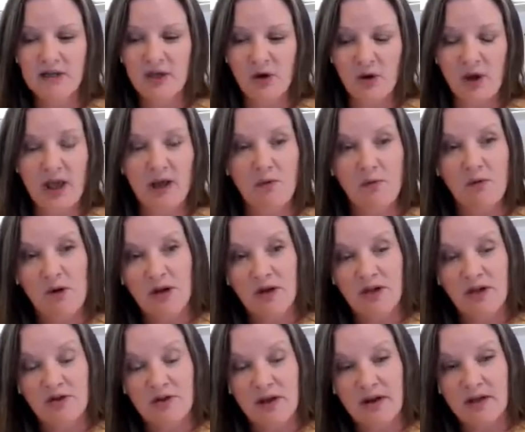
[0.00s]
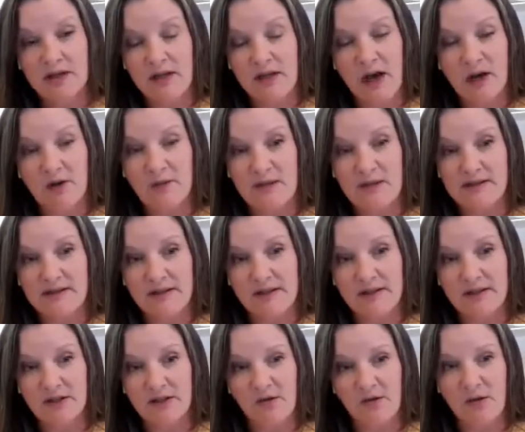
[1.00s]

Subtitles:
So, and we can do that autonomously.